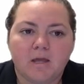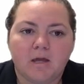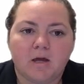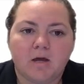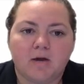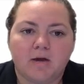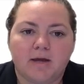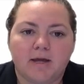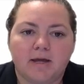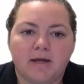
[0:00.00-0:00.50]

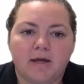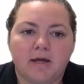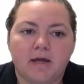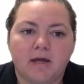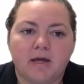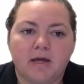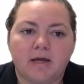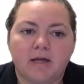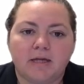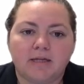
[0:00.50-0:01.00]
All right,
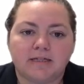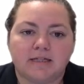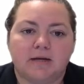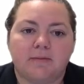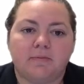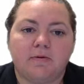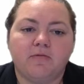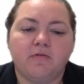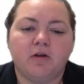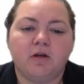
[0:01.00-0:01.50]
an
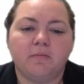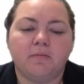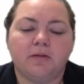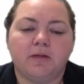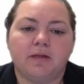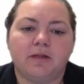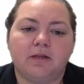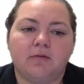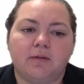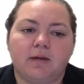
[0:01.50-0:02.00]
example of a
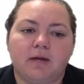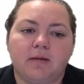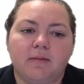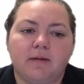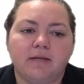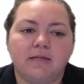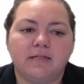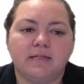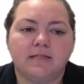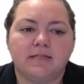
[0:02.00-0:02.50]
completely
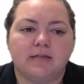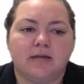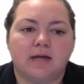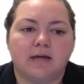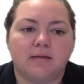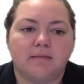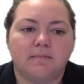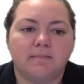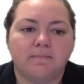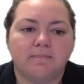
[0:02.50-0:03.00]
randomized
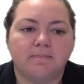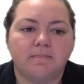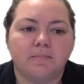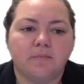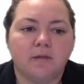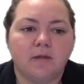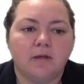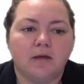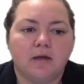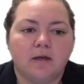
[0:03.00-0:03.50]
design.
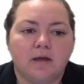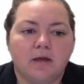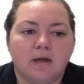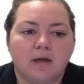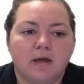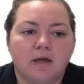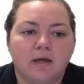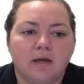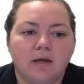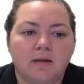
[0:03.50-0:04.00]

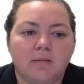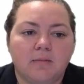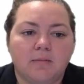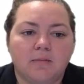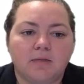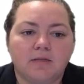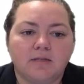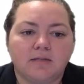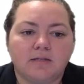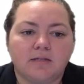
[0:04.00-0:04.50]
In
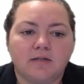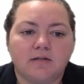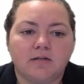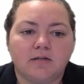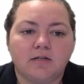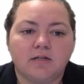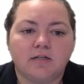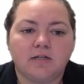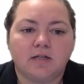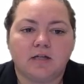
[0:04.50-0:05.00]
Ms.
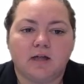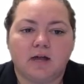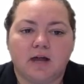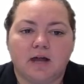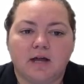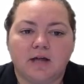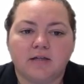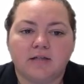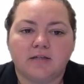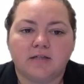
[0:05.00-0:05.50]
Tierney's
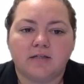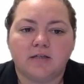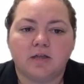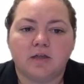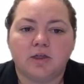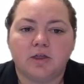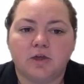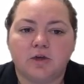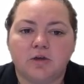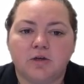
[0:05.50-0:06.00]
class,
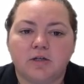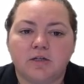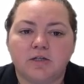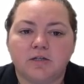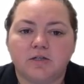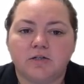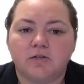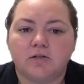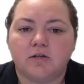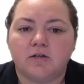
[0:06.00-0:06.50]
30
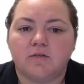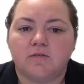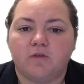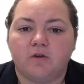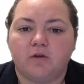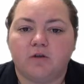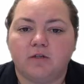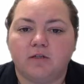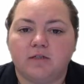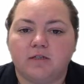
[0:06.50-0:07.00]
students
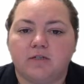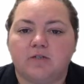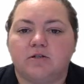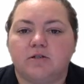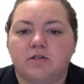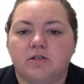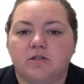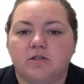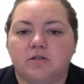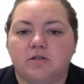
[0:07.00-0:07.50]
volunteer
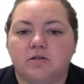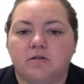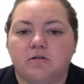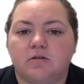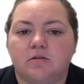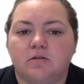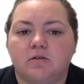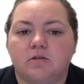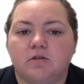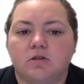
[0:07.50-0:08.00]

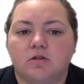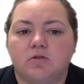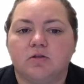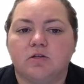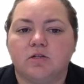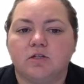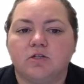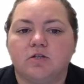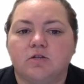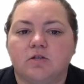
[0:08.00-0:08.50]

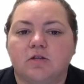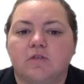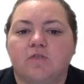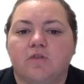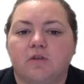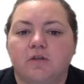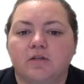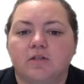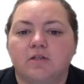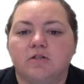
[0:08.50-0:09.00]

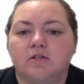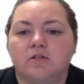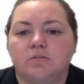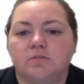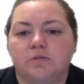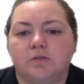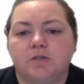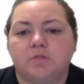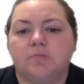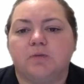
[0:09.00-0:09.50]
to
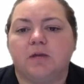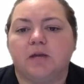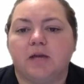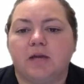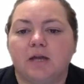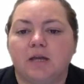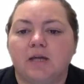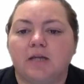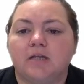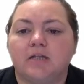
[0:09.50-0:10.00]
participate
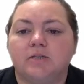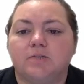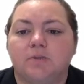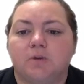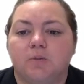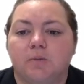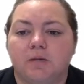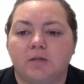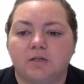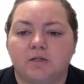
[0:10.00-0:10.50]
in an
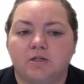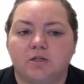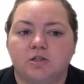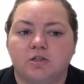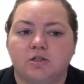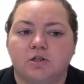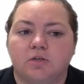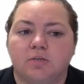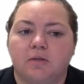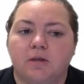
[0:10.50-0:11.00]
experiment to
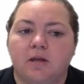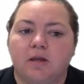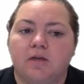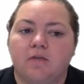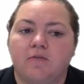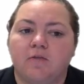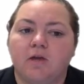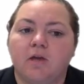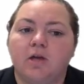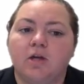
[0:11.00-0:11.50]
determine if
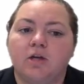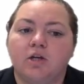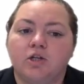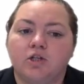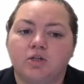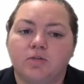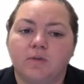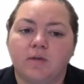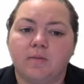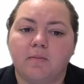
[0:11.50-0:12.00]

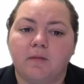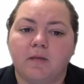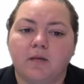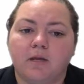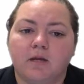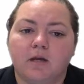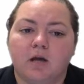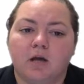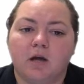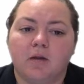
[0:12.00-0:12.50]
chewing
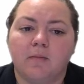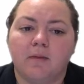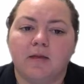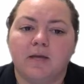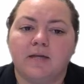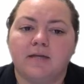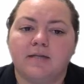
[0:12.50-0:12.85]
mint gum